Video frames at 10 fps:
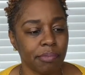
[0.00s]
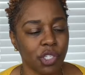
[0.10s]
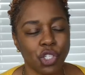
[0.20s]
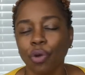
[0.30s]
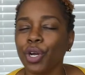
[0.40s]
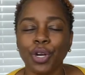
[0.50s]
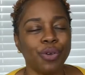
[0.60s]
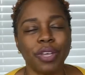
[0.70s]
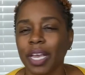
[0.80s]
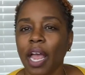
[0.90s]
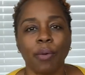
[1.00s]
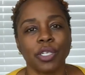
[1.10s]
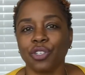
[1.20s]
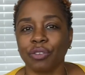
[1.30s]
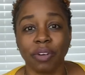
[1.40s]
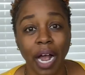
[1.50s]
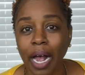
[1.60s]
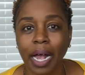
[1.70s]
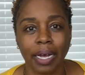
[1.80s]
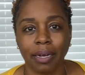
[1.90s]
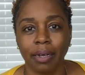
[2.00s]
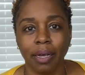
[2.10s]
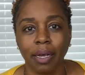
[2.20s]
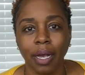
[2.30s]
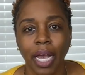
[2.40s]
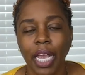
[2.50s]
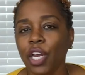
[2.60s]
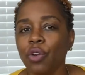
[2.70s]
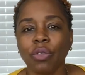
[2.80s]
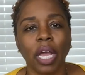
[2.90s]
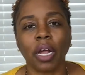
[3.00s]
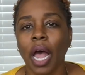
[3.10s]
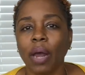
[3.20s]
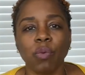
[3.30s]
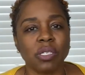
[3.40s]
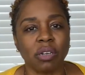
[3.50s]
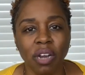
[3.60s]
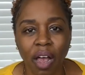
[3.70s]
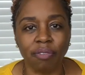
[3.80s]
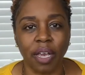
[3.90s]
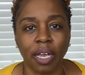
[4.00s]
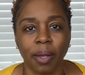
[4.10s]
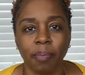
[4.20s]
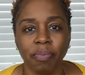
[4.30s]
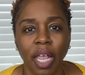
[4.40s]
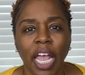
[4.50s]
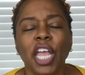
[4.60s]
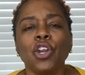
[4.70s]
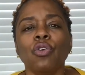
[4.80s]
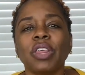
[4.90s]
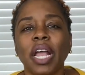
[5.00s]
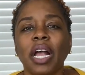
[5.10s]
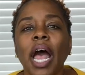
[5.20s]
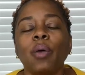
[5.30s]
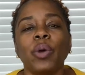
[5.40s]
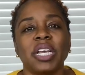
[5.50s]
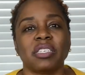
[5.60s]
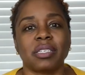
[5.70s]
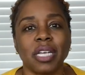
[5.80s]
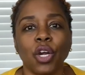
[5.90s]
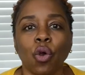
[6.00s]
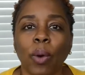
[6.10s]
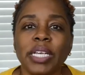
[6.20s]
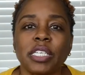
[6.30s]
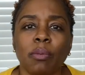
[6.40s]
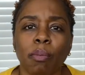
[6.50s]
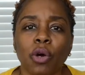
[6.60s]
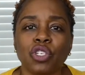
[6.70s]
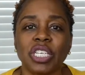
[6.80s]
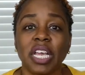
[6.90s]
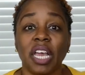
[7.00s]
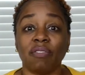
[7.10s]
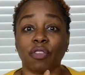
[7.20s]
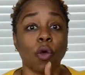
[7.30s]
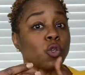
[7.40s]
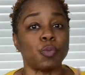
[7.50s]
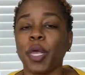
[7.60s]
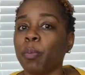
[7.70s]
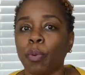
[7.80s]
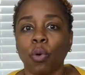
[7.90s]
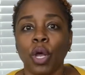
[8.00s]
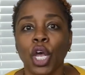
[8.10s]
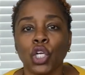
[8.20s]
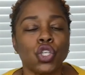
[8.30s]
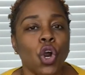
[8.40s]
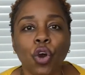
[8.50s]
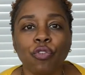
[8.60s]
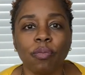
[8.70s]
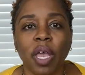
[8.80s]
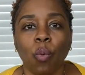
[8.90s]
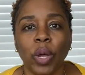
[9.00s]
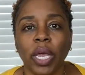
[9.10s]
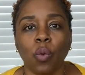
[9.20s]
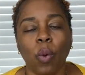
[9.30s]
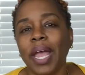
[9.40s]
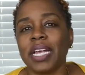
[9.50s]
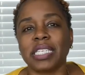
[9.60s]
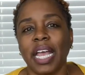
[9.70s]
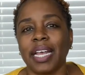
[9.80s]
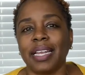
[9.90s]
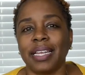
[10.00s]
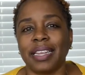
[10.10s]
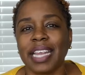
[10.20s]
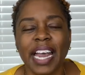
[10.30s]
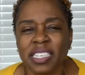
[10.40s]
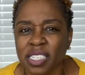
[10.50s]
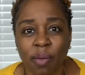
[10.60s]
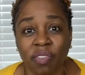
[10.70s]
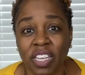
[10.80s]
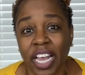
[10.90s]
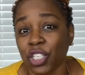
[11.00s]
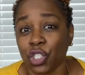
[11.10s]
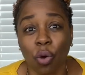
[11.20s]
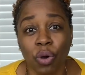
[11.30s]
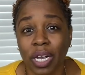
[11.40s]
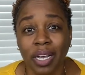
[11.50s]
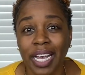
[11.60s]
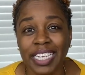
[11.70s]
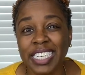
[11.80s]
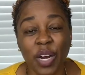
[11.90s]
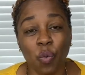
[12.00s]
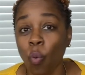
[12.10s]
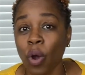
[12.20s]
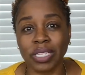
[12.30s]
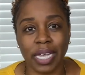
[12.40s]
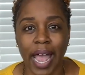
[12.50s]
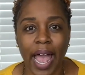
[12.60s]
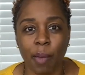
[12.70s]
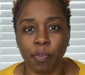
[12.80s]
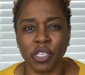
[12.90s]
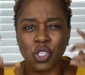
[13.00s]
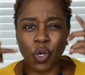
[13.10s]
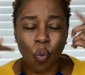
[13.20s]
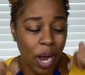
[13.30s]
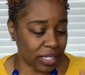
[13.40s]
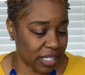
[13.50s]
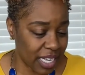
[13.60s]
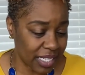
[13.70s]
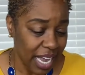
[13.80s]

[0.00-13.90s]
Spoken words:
Jonah knew the character of God. He knew that God was loving. He knew that God would extend grace and mercy if those people turned from their wicked ways. And that is something that Jonah didn't want to happen. So watch this.